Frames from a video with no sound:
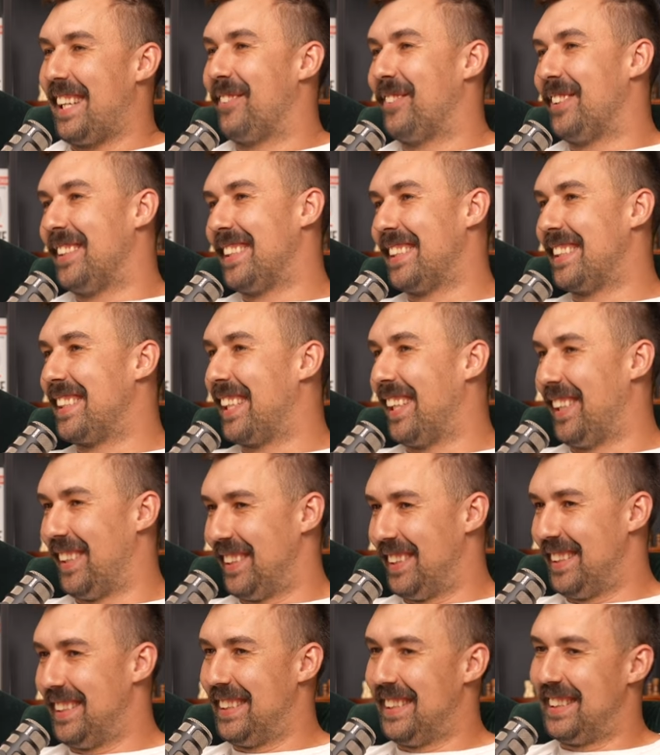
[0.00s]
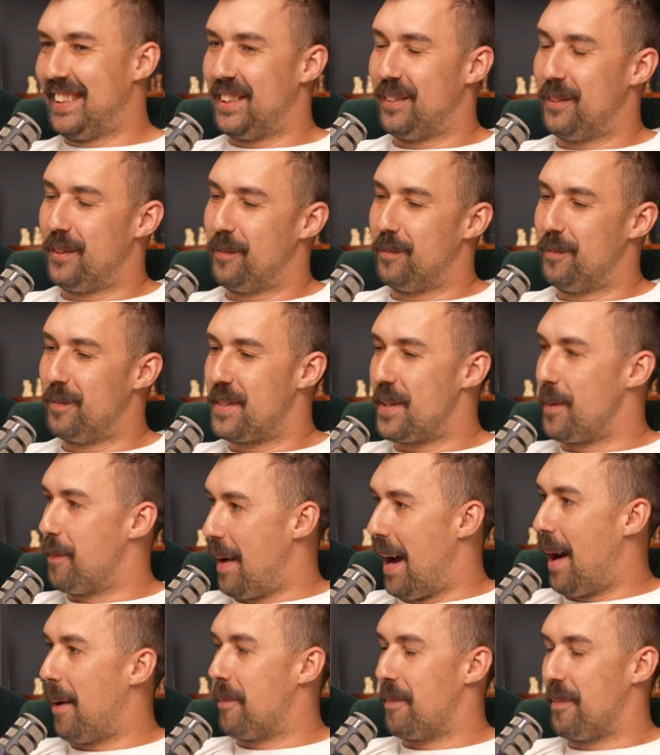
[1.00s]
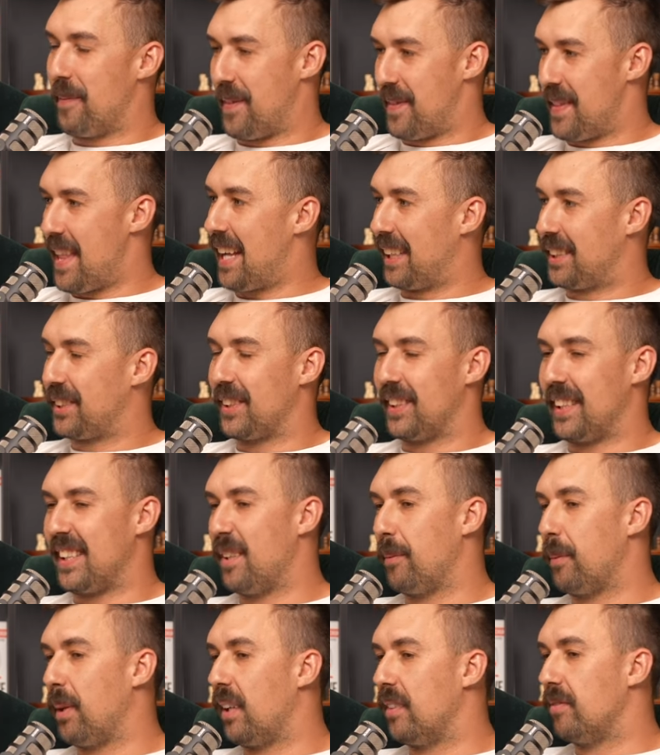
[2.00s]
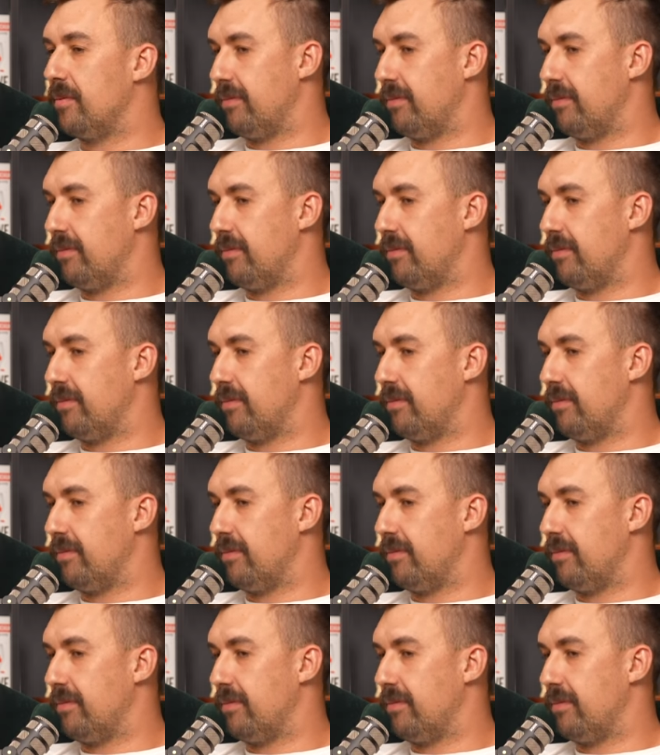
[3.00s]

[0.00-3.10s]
would go to to mum naturally. And I'm like,